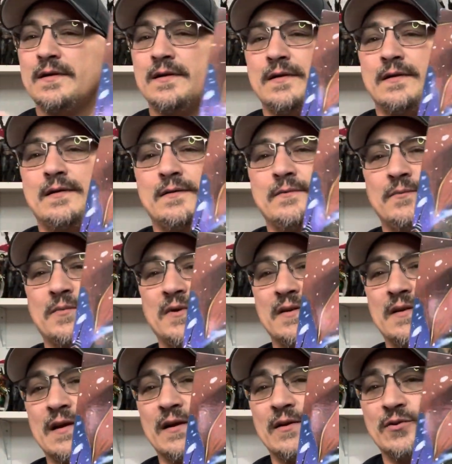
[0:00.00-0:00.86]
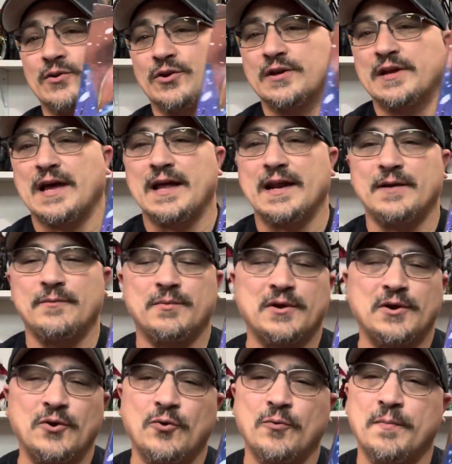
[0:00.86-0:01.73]
We're going to take a look at it.
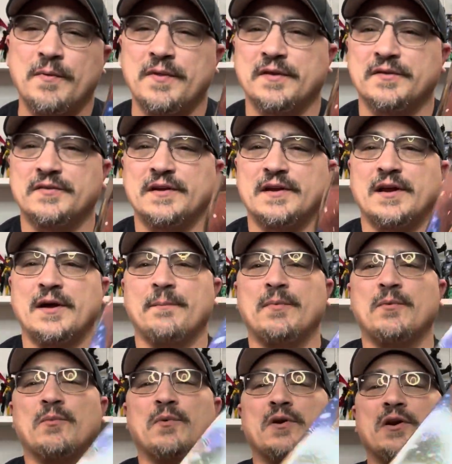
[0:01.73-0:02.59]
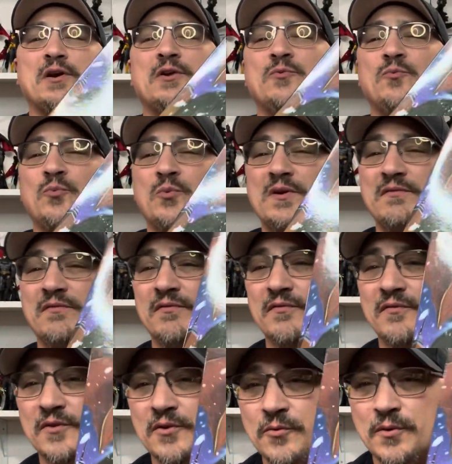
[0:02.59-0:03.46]
We're going to open this thing up, and we're going to
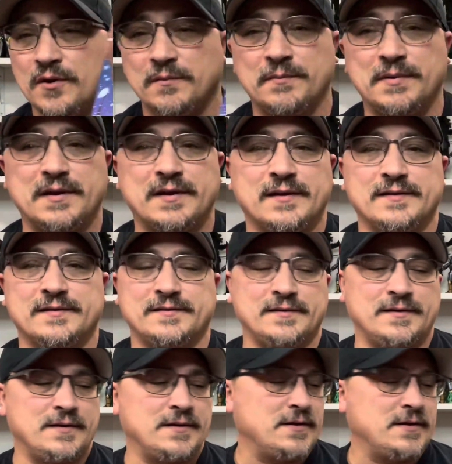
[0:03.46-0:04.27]
review it because